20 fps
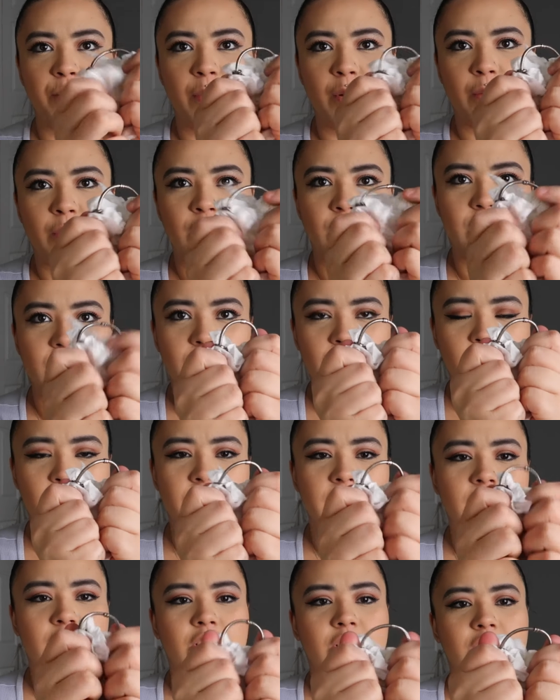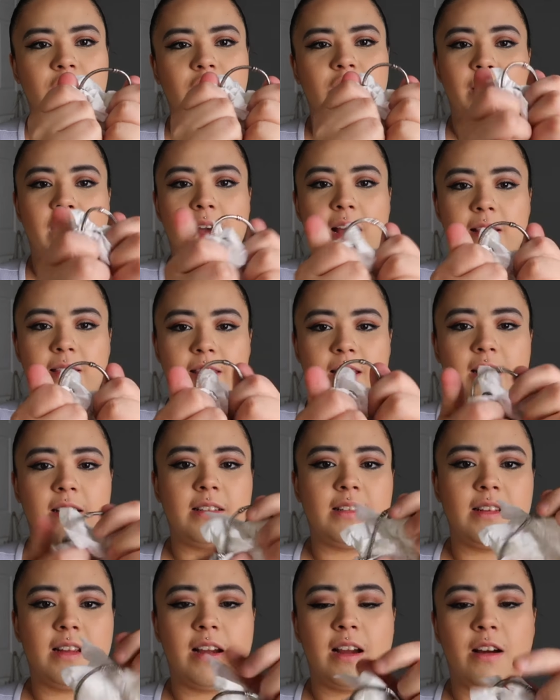But we're just going to pat
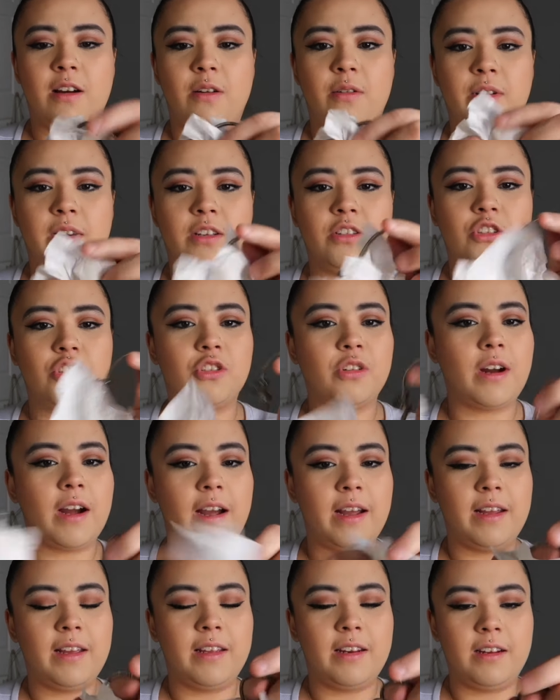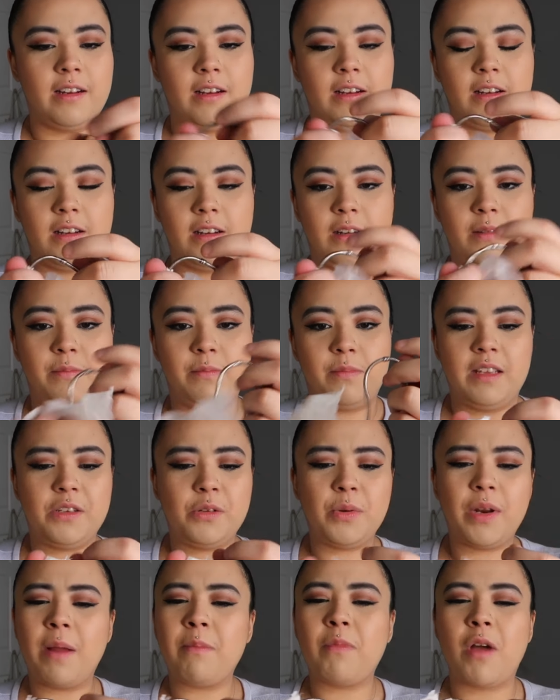that down and dry it up. This
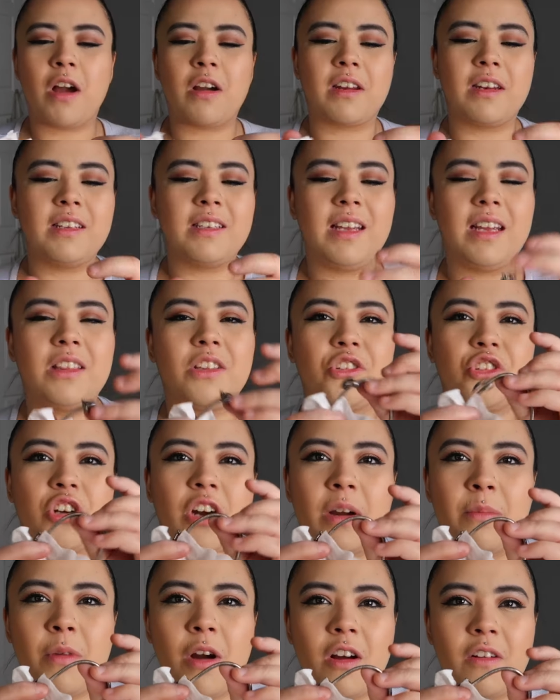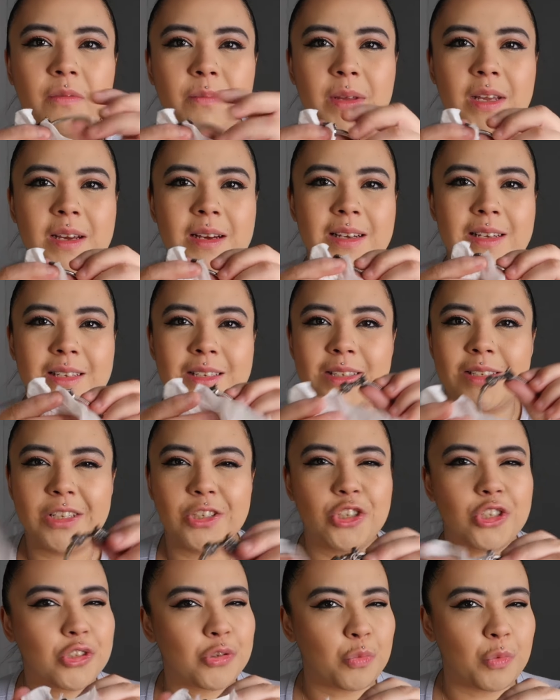one I'm not going to take the charm off because it's
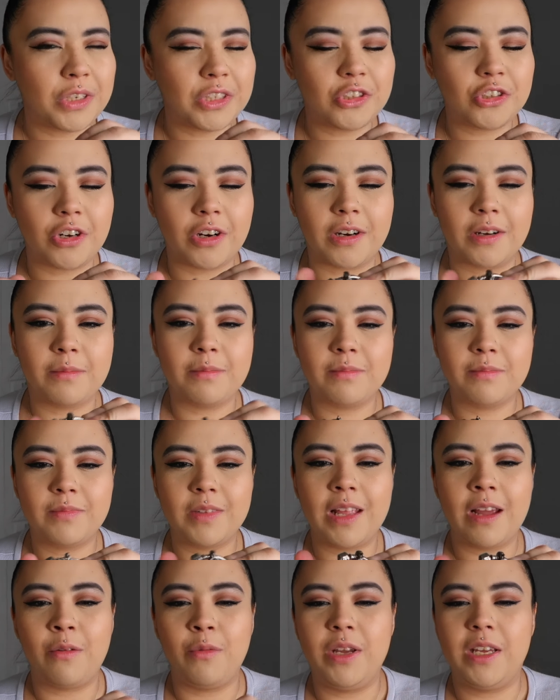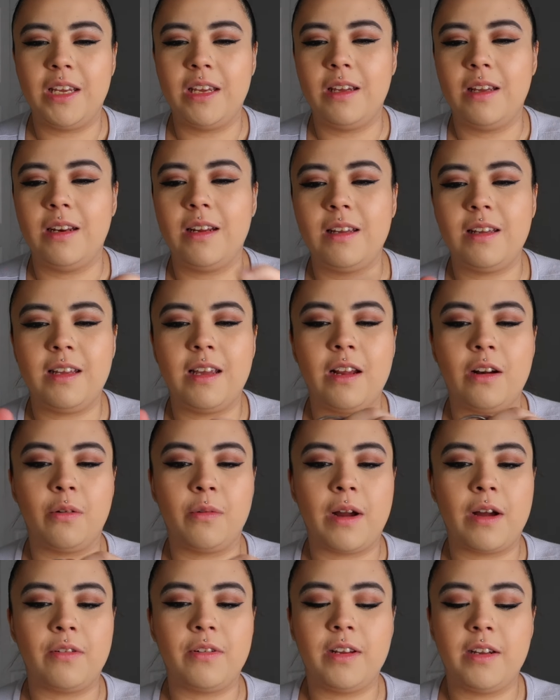just one charm and we can get
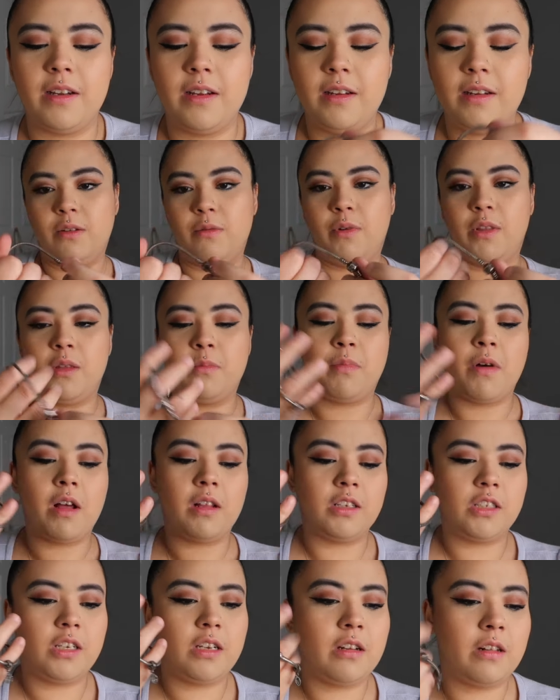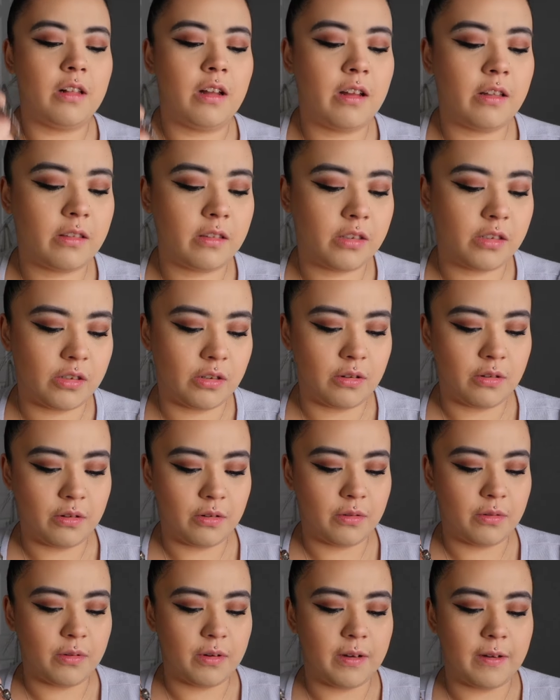around it with the polishing cloth.
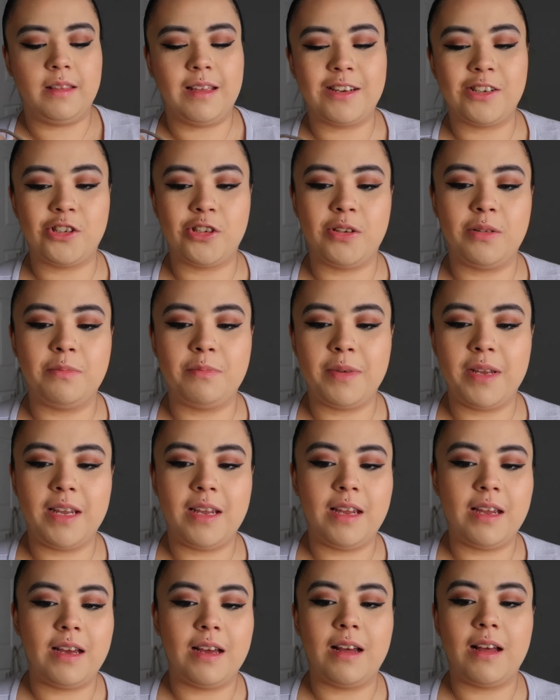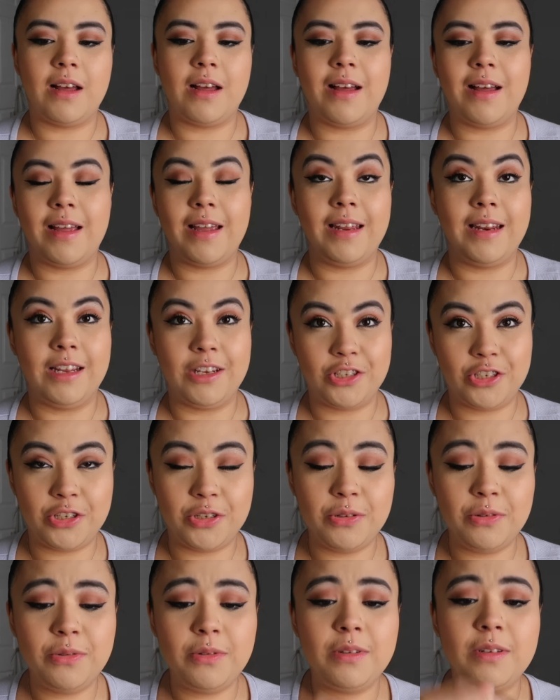So that shouldn't be an
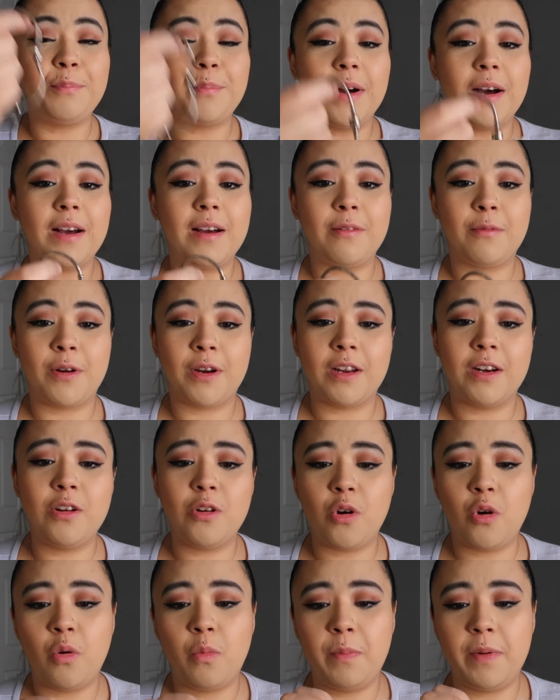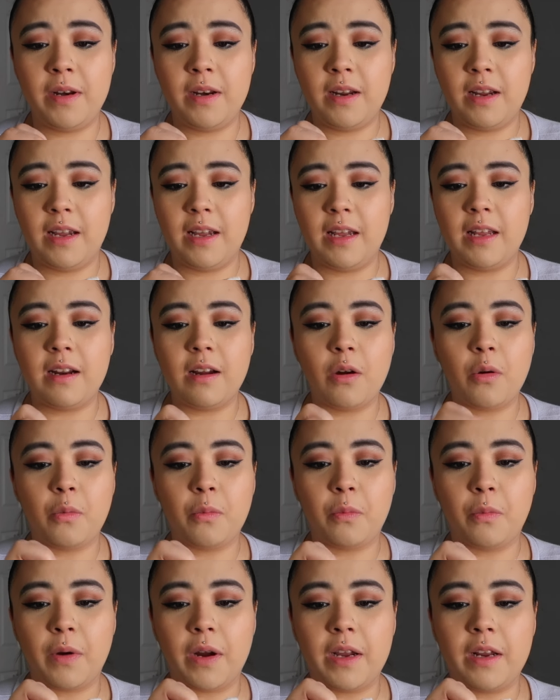issue but we're gonna open it
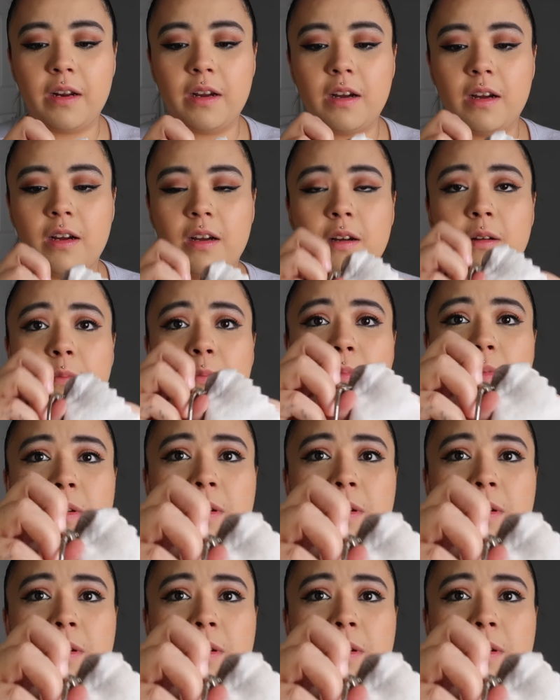right up